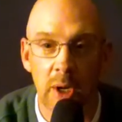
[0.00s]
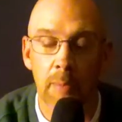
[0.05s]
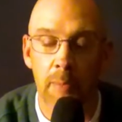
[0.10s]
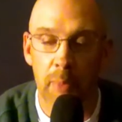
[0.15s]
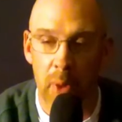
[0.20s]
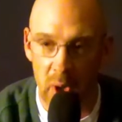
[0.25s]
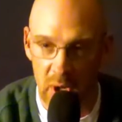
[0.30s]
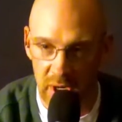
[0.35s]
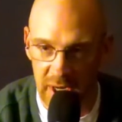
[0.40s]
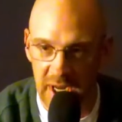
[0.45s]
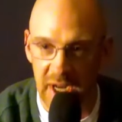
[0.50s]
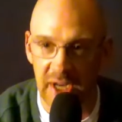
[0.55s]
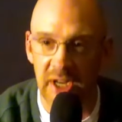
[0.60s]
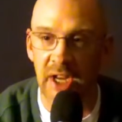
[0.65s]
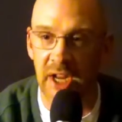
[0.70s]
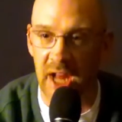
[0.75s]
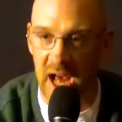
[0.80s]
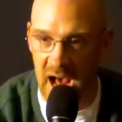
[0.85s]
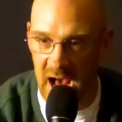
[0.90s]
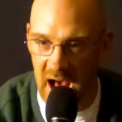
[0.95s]
put in
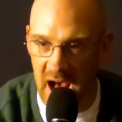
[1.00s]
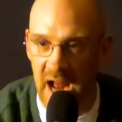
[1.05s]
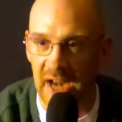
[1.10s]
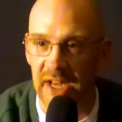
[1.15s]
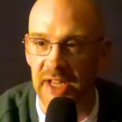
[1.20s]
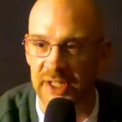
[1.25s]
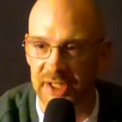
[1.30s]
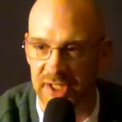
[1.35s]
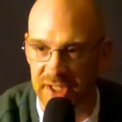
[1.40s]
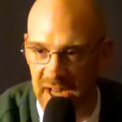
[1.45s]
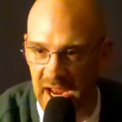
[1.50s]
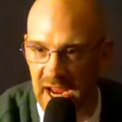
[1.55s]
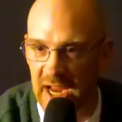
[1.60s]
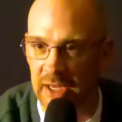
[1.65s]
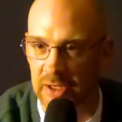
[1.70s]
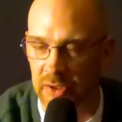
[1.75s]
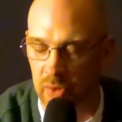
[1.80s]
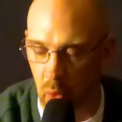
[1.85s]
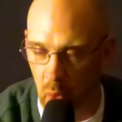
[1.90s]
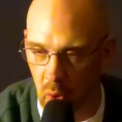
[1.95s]
an honest
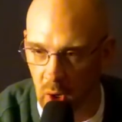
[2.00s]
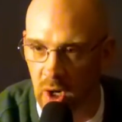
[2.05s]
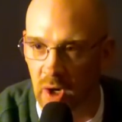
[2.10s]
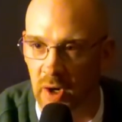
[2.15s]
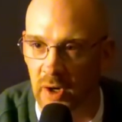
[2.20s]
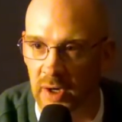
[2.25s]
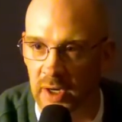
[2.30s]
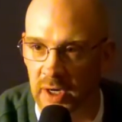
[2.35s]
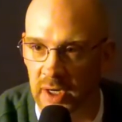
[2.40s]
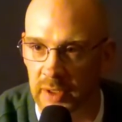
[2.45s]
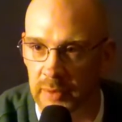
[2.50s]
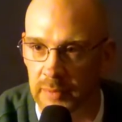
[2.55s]
day's work,